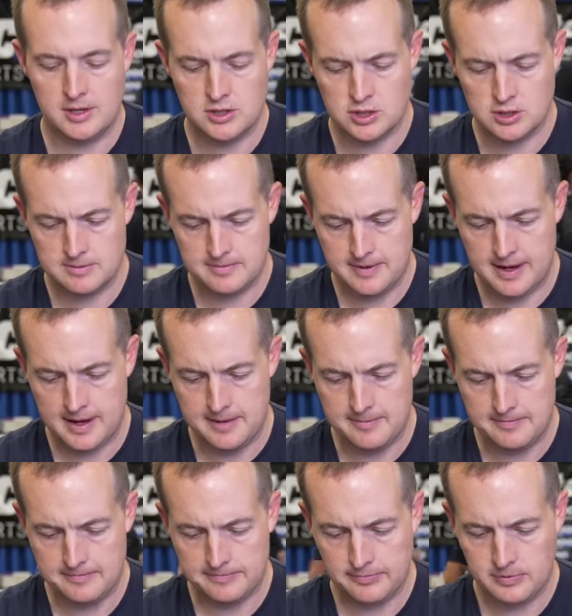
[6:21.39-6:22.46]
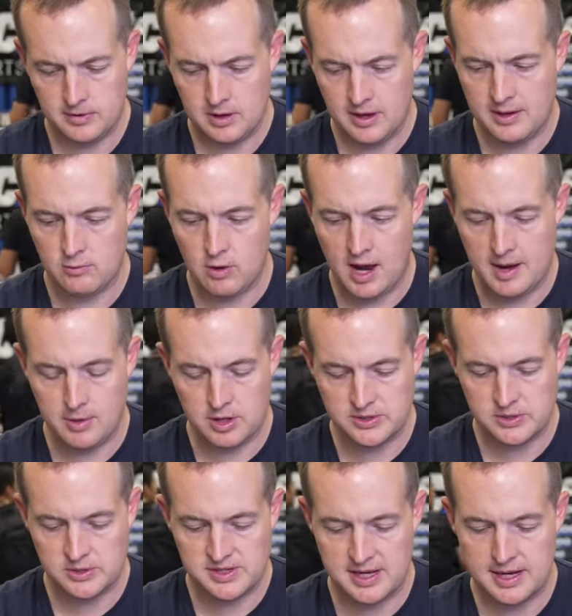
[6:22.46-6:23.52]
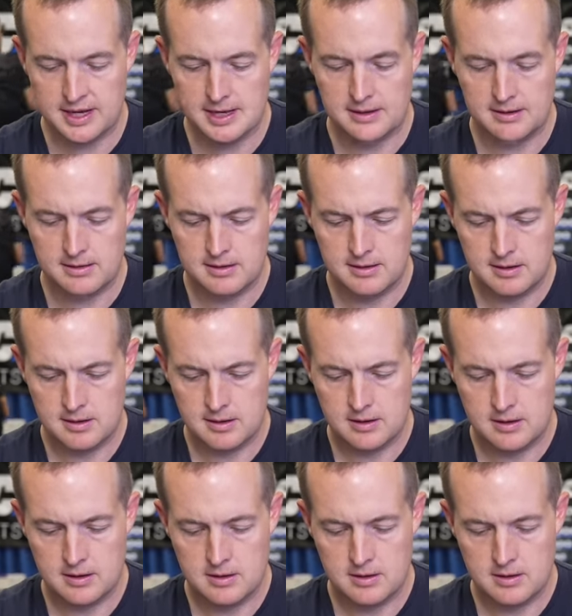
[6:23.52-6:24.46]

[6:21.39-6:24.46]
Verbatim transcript: Cool. Yeah. I think Ron Mercer's in it. Yeah.